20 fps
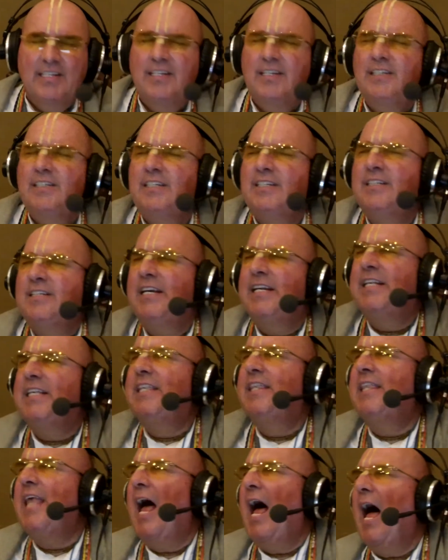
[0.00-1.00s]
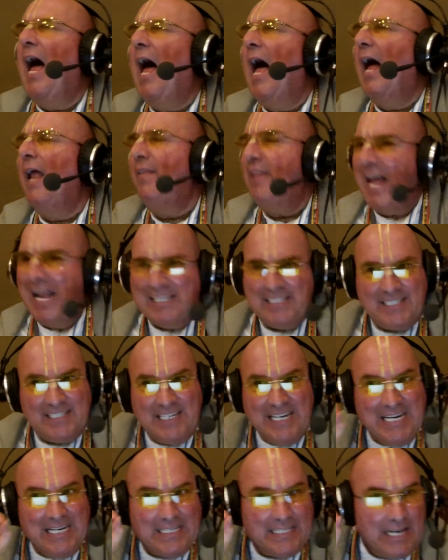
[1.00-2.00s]
Sita, not
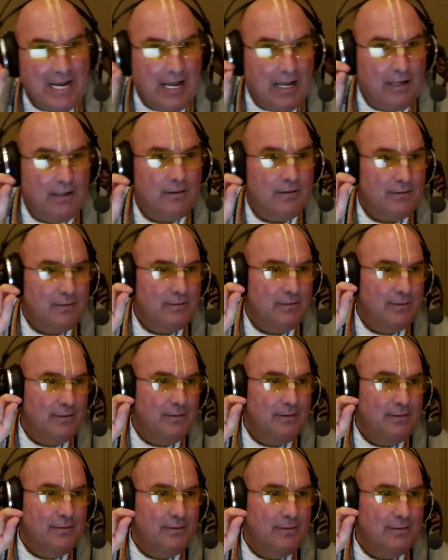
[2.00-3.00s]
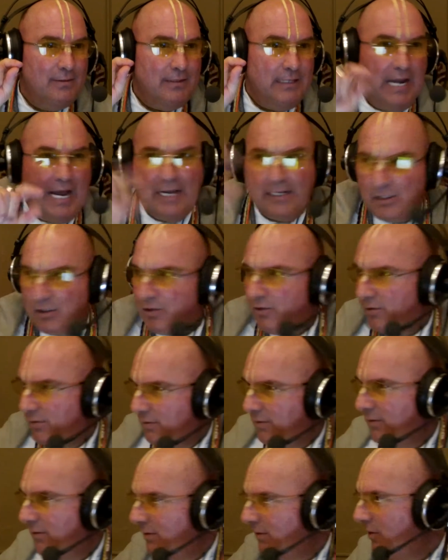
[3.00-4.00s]
Sita. That's,
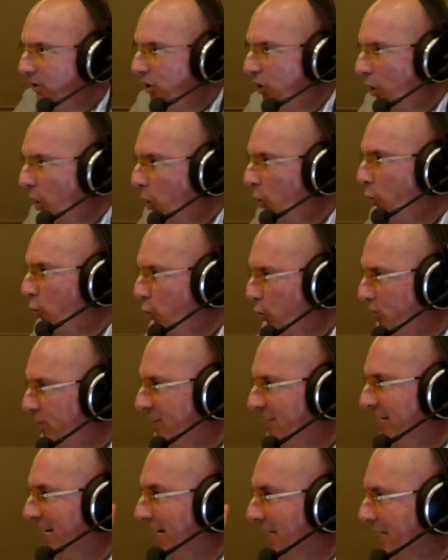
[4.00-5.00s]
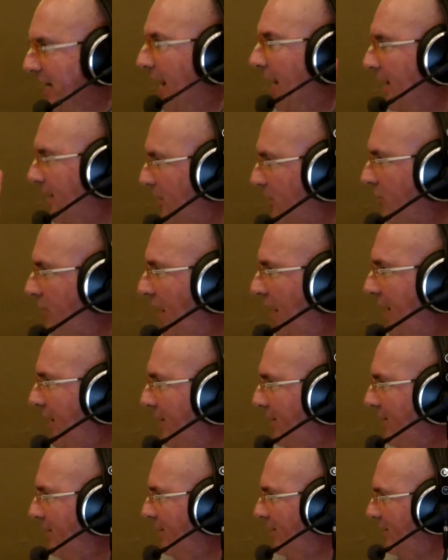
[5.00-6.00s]
you know who Sita is, right?
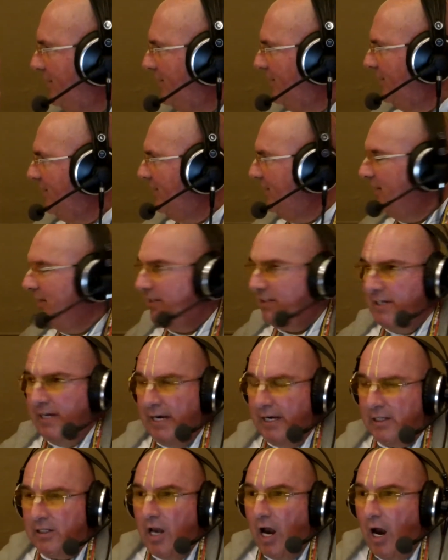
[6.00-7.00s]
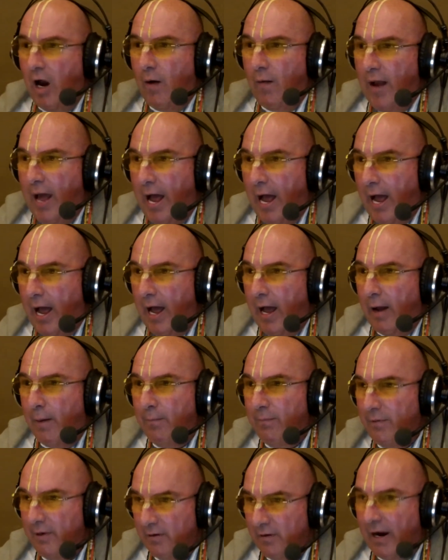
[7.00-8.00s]
Sita
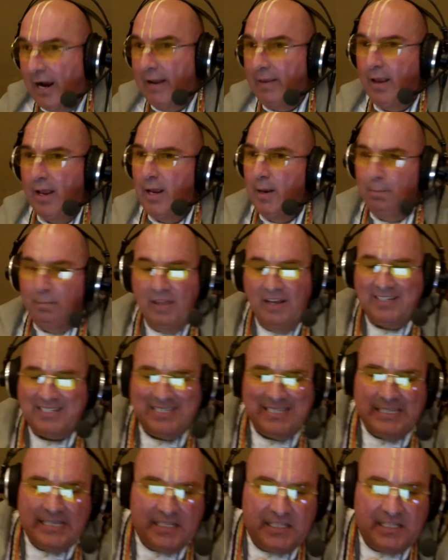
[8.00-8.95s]
Ram, right? This is a